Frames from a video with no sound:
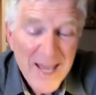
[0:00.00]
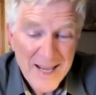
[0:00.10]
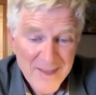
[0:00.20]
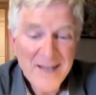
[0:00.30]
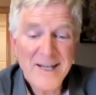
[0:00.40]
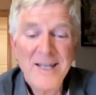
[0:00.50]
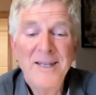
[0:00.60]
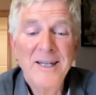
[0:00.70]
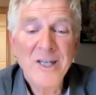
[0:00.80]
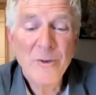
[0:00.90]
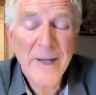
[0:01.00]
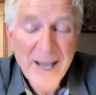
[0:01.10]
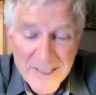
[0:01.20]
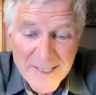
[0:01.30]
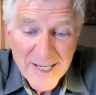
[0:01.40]
And then in the Q and
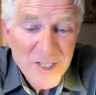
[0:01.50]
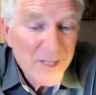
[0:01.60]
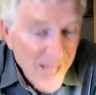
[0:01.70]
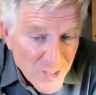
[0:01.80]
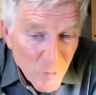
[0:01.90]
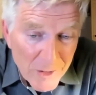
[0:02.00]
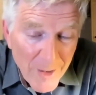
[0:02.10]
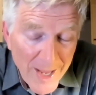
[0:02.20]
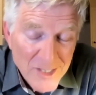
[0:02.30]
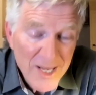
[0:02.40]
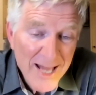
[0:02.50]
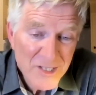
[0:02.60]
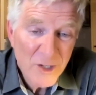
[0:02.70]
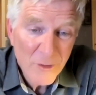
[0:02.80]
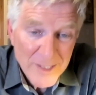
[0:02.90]
A section, that's where you
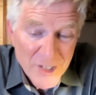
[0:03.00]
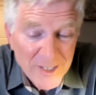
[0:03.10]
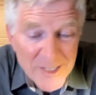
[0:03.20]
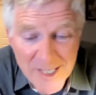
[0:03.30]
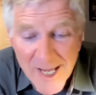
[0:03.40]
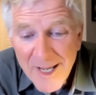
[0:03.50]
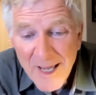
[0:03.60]
ask your questions.